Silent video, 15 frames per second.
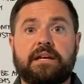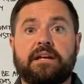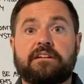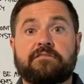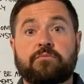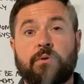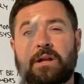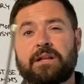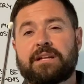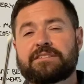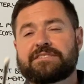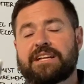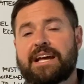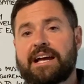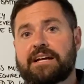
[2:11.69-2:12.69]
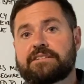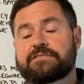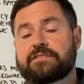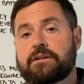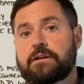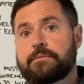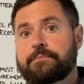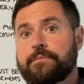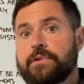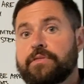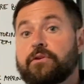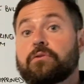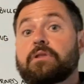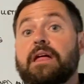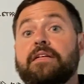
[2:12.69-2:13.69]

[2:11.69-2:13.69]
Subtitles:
as well as it has, they're